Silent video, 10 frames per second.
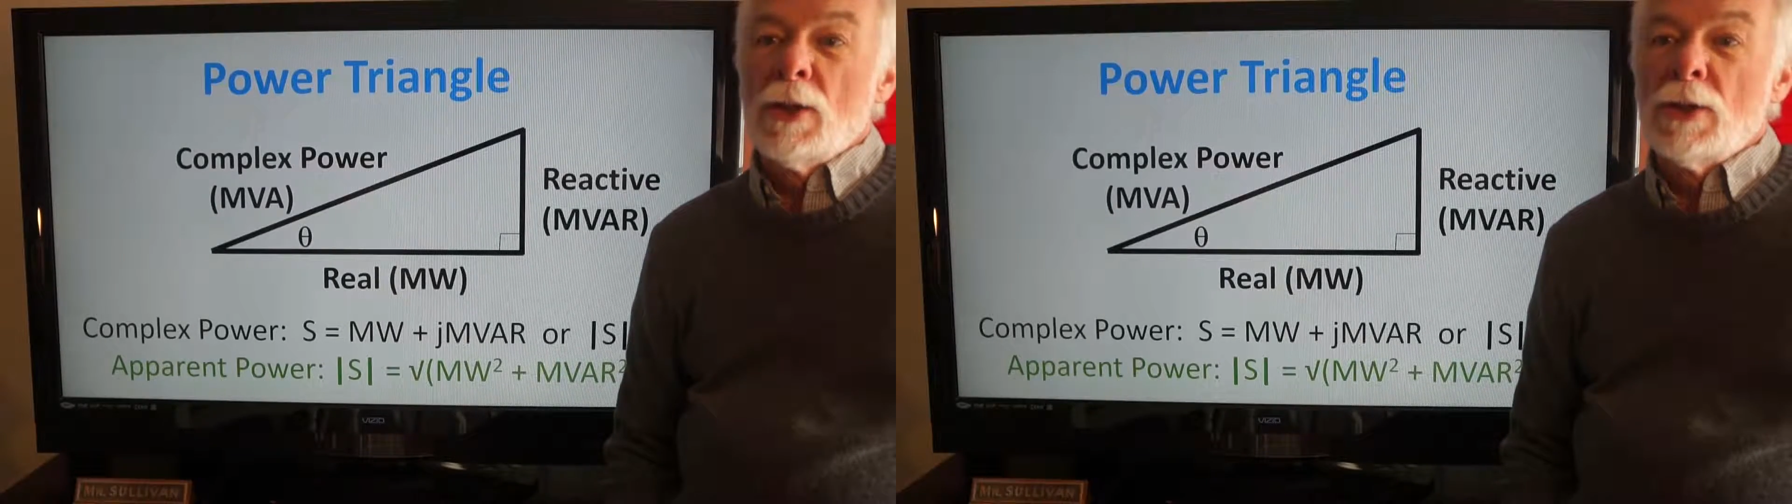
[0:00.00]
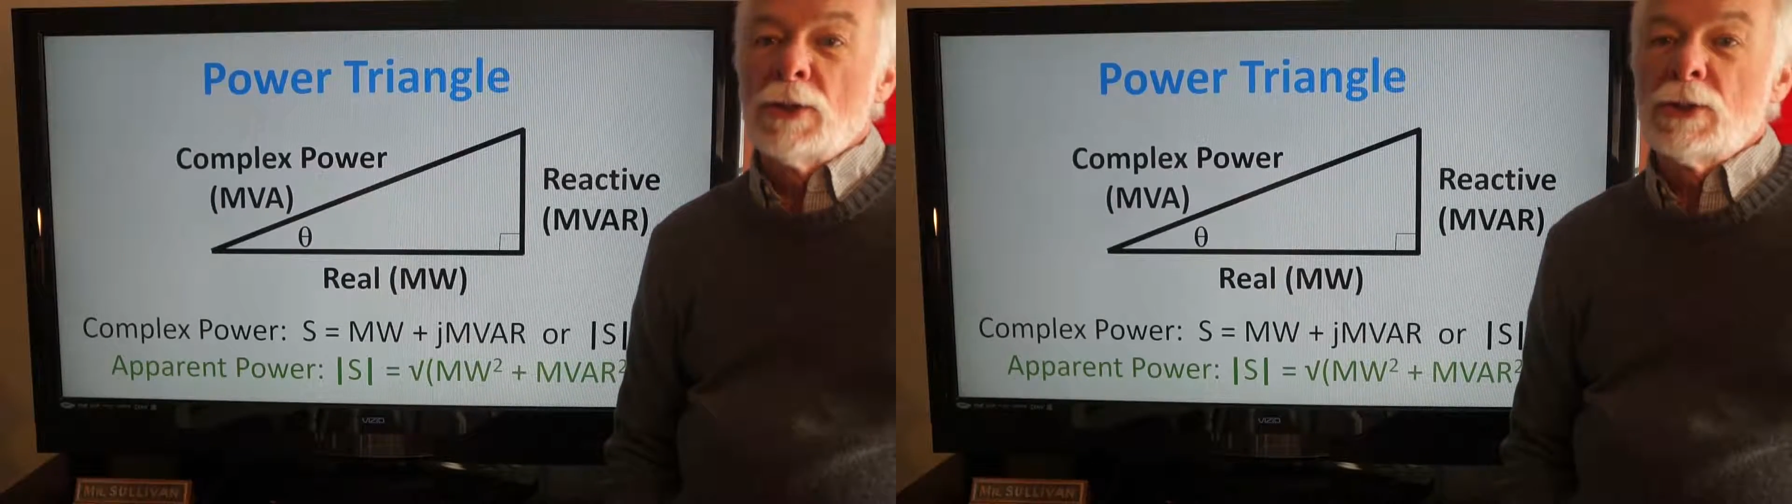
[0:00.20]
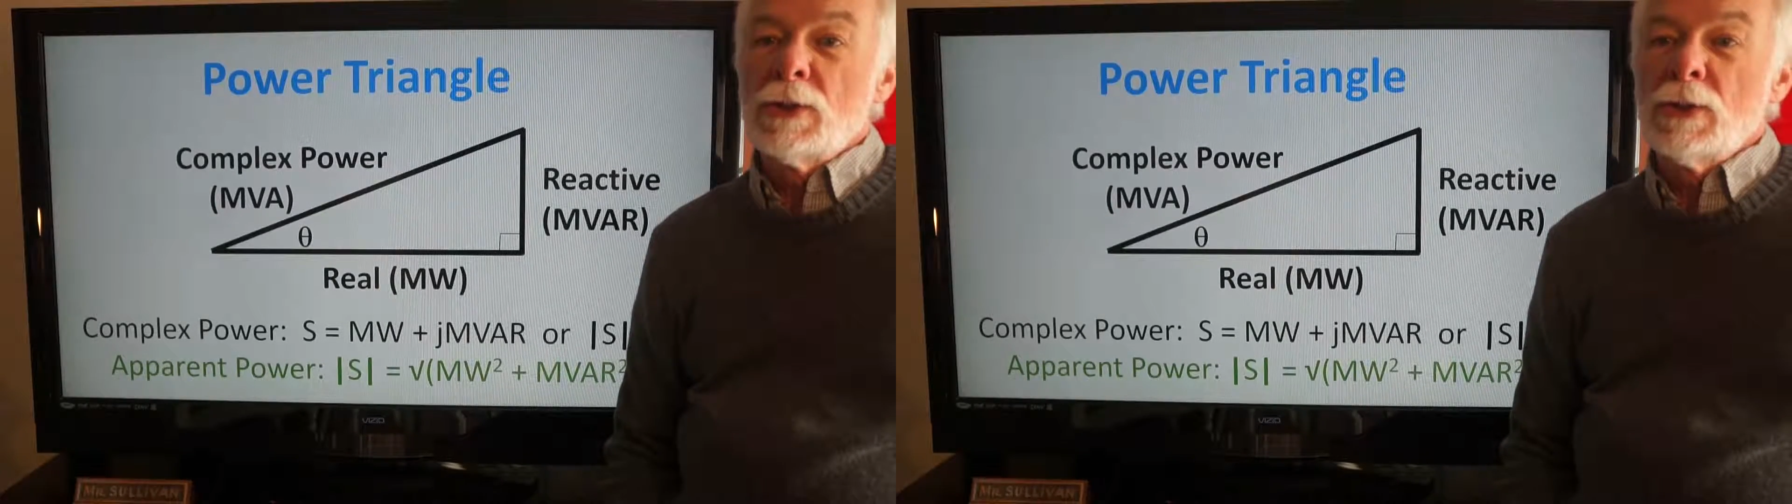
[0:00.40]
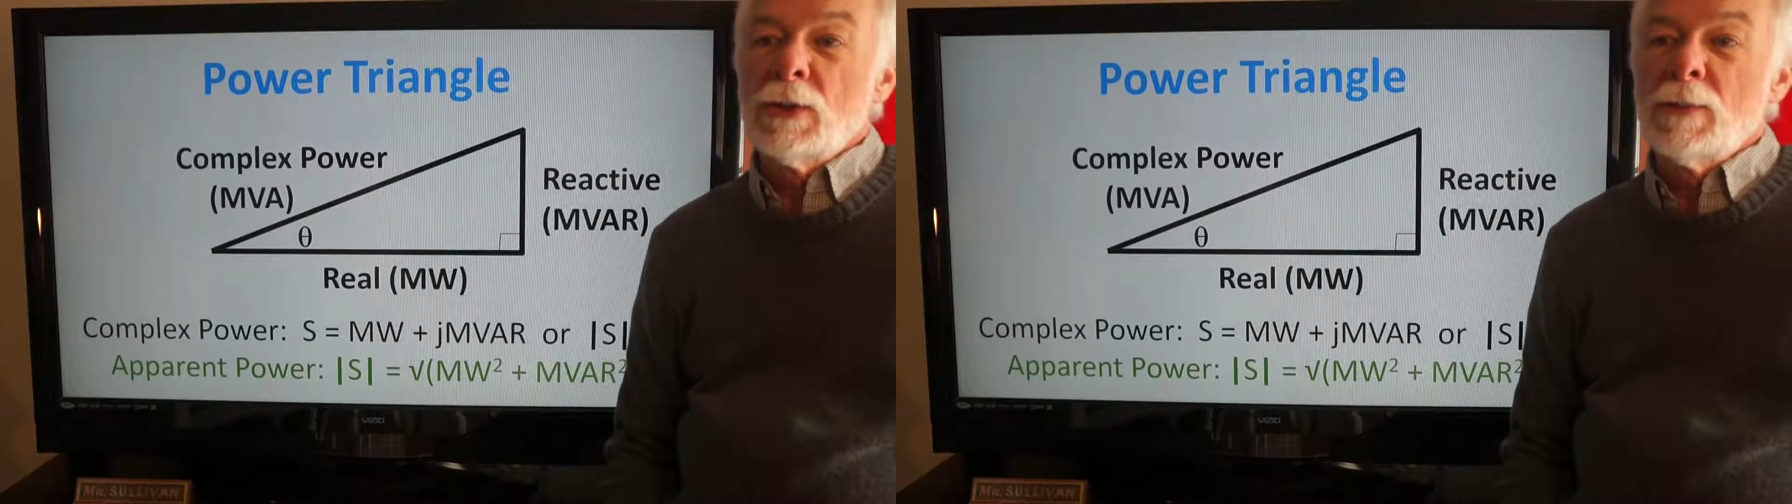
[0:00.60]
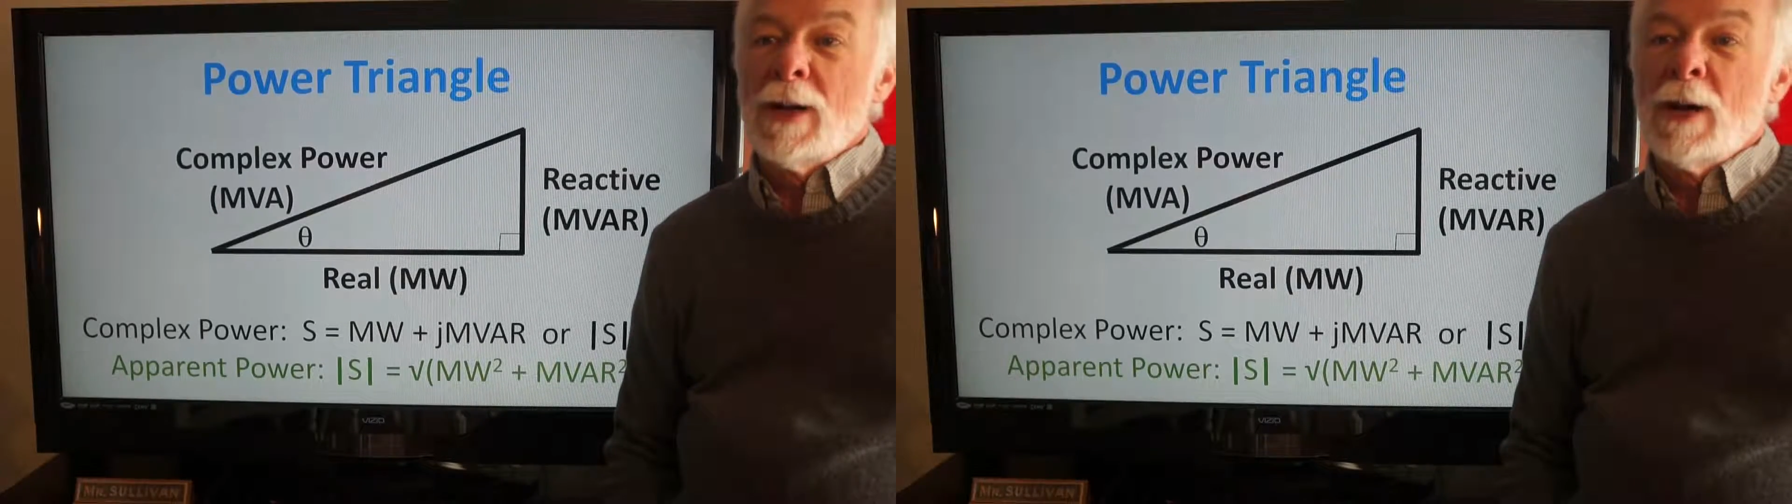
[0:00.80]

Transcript: The term